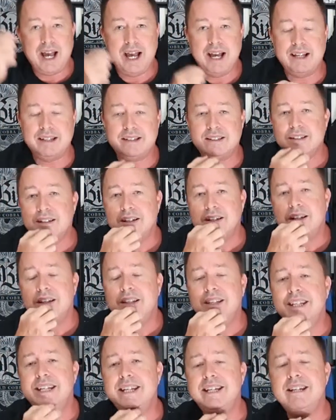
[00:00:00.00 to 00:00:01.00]
head,
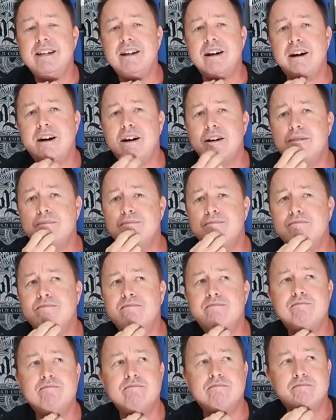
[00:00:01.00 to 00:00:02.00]
the
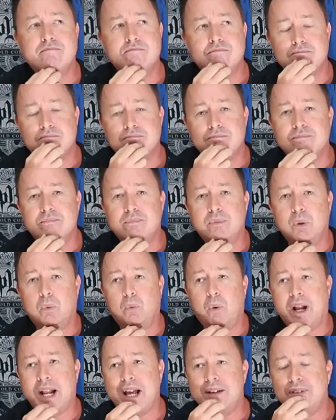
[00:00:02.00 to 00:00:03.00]

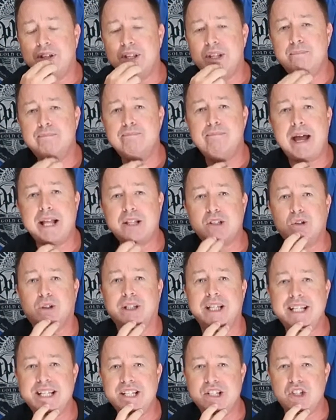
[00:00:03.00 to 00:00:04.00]
whatever, the
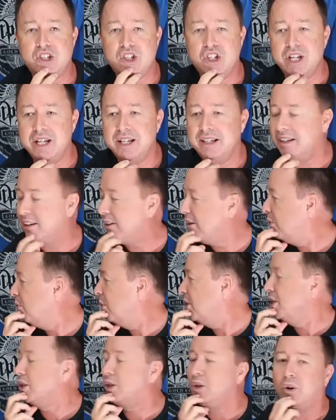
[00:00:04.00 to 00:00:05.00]
metal in his chin. I don't know
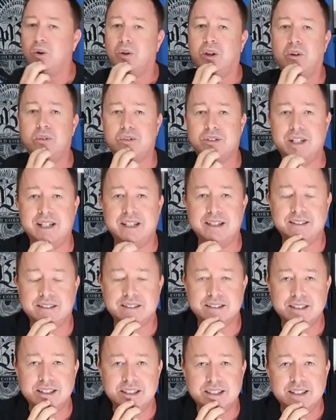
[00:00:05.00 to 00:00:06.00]
what you call those things.
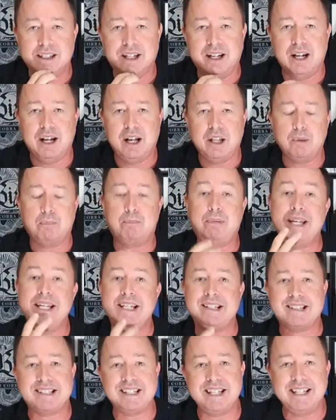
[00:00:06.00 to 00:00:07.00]
The
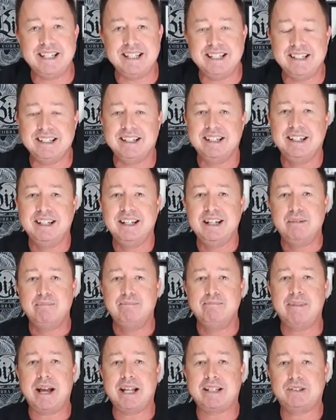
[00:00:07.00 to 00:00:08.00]
piercing
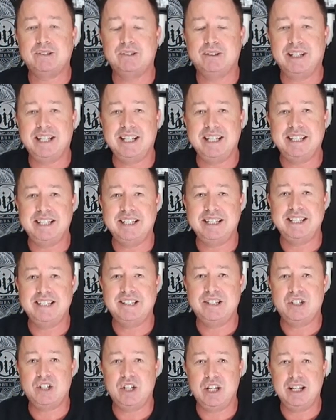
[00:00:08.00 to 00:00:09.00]
metal in
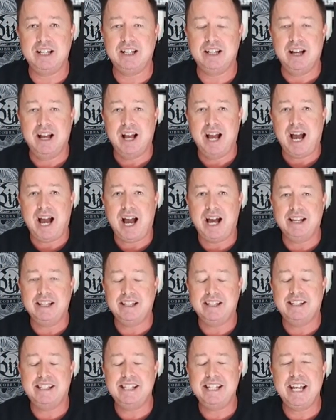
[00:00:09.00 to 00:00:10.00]
his chin,
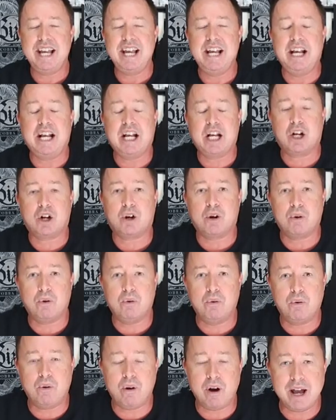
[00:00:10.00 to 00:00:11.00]
and the
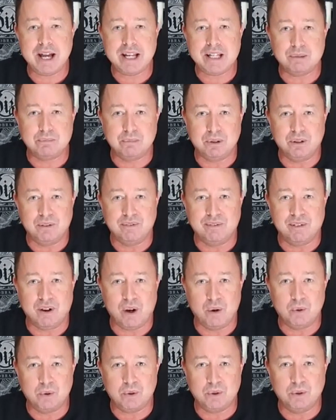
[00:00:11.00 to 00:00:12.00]
incredible
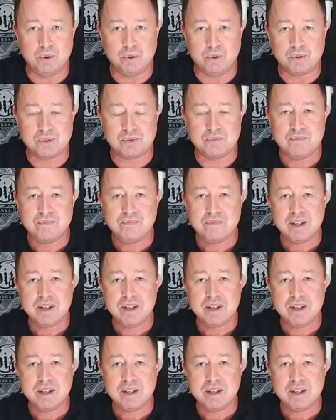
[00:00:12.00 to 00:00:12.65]
vocals.